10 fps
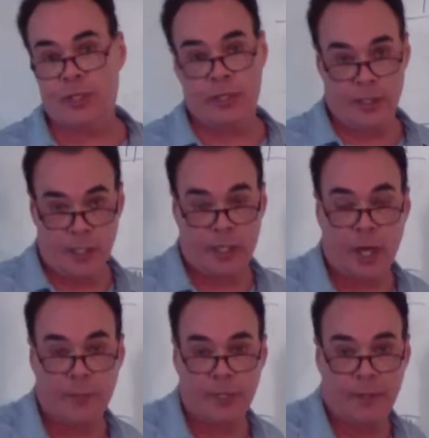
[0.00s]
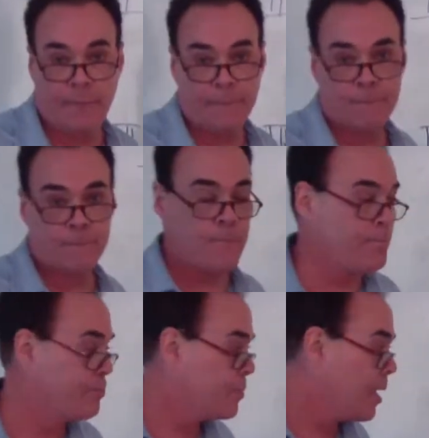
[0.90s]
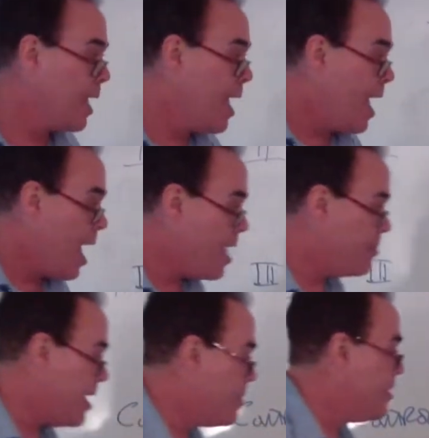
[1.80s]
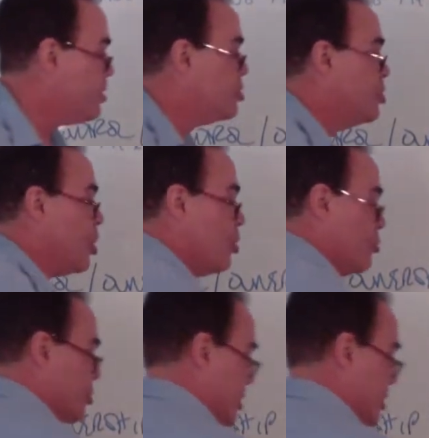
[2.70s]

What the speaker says: in a company. And then there's those